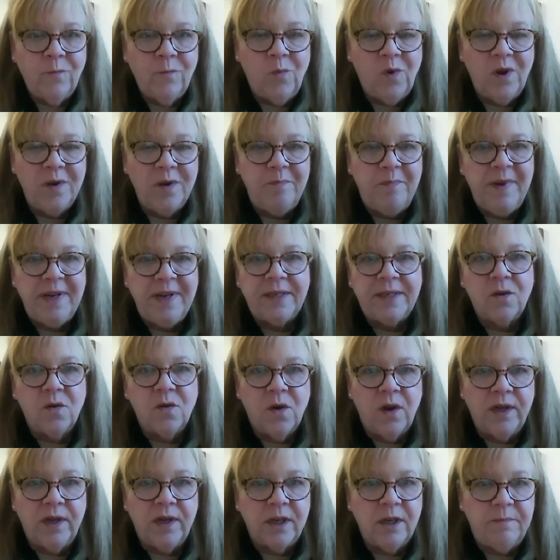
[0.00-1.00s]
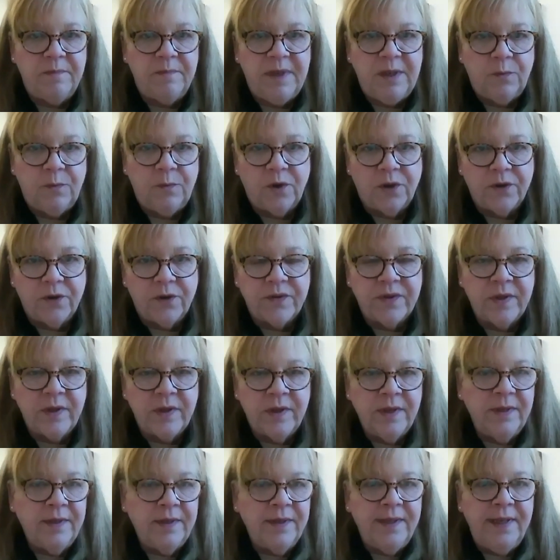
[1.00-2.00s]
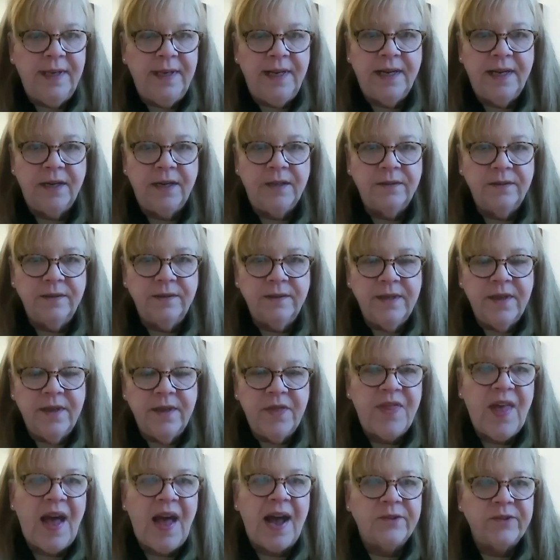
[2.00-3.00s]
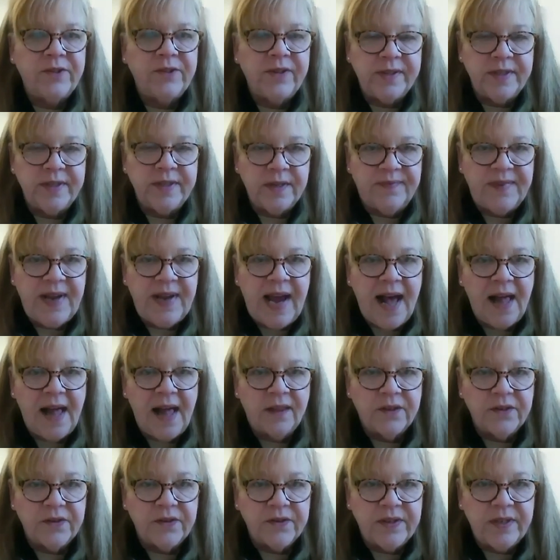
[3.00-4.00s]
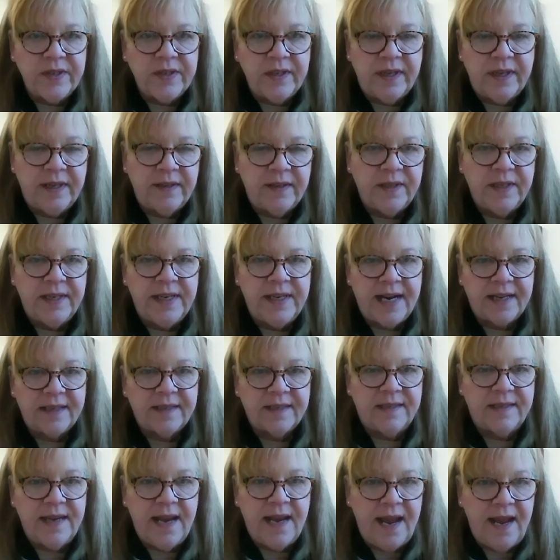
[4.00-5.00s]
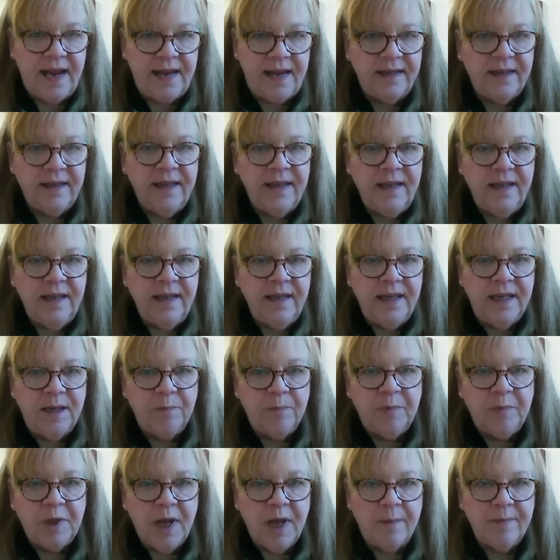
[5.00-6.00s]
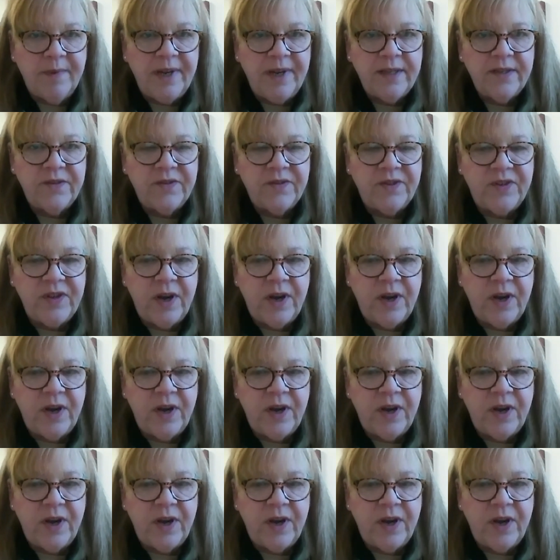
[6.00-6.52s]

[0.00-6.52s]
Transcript: one Bitcoin could be worth, you know, thousands of dollars, and the next day it plummets.